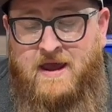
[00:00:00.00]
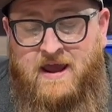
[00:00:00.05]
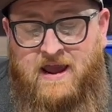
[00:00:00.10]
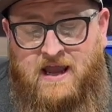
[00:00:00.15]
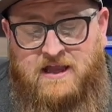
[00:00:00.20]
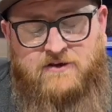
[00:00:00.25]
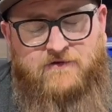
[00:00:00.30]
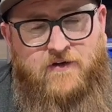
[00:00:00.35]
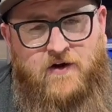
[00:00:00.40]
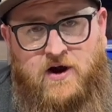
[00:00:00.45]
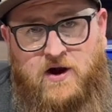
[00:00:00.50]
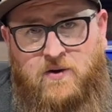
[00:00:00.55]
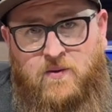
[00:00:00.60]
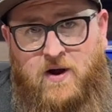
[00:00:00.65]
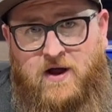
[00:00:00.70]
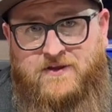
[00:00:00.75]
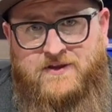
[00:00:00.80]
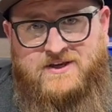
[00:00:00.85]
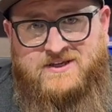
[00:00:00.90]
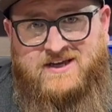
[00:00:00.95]
It's very
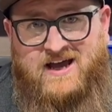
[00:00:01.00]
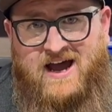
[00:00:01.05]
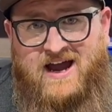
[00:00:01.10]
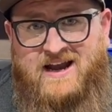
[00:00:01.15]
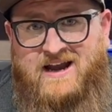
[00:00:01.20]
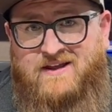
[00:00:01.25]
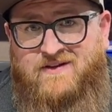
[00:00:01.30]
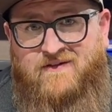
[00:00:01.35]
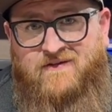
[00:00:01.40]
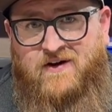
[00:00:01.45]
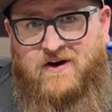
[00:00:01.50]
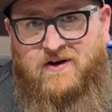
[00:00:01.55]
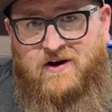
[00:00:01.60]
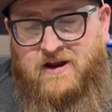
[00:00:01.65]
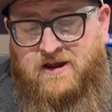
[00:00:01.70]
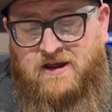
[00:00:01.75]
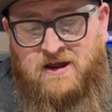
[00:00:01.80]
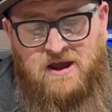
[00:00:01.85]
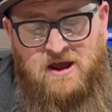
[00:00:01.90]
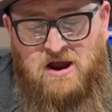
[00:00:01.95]
well designed. It's
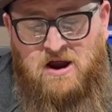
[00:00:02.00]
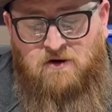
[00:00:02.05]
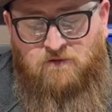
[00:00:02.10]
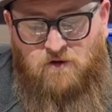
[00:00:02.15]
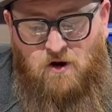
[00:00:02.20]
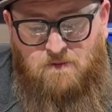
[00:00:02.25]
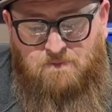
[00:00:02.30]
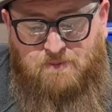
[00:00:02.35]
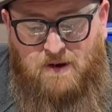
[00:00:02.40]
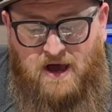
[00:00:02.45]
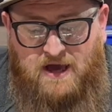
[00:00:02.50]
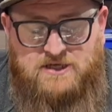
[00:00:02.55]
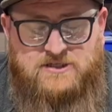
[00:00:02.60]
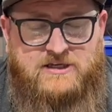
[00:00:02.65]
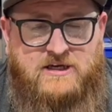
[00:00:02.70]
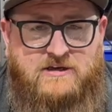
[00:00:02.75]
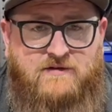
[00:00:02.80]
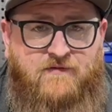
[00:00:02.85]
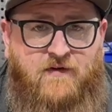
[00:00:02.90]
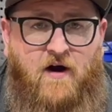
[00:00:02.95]
very robust
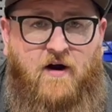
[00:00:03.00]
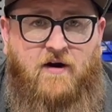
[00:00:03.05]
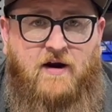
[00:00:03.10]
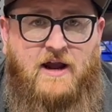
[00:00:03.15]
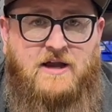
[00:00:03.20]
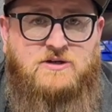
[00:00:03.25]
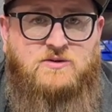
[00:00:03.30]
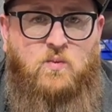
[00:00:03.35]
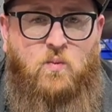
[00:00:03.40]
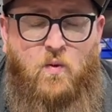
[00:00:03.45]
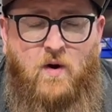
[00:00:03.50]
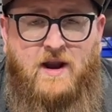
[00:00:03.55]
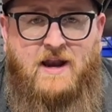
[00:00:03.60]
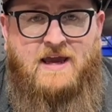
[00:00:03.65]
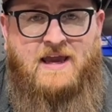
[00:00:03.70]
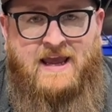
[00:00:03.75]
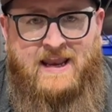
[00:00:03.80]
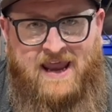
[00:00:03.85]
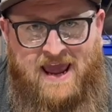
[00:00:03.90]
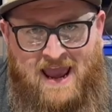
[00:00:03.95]
as far as what
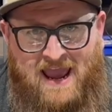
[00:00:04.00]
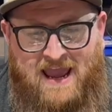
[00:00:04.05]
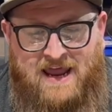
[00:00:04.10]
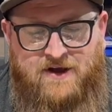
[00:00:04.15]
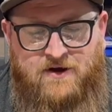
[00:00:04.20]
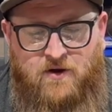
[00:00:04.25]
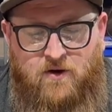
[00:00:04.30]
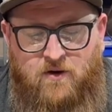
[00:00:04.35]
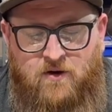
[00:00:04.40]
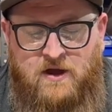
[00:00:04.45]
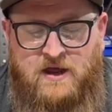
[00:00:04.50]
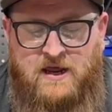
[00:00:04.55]
it can handle.